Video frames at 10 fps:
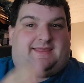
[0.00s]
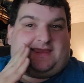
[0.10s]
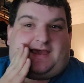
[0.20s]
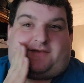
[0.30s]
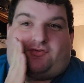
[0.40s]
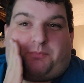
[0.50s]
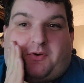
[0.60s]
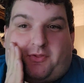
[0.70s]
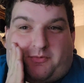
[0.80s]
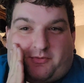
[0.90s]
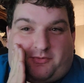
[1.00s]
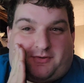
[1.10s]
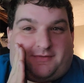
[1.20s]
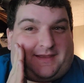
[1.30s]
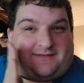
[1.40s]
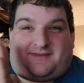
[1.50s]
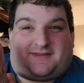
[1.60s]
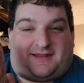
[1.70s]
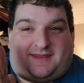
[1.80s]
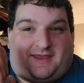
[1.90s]
Yeah, spoiler alert,
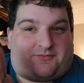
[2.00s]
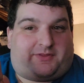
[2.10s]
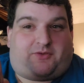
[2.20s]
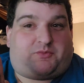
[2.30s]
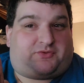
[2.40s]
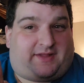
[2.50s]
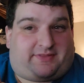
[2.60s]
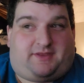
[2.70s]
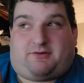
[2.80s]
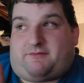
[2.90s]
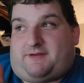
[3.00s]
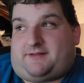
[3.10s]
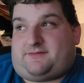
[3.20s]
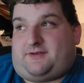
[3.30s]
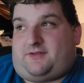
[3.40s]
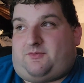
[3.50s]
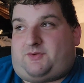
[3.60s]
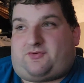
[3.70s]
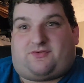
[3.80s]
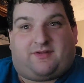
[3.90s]
1998 really was not the year of Godzilla,
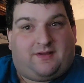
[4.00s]
which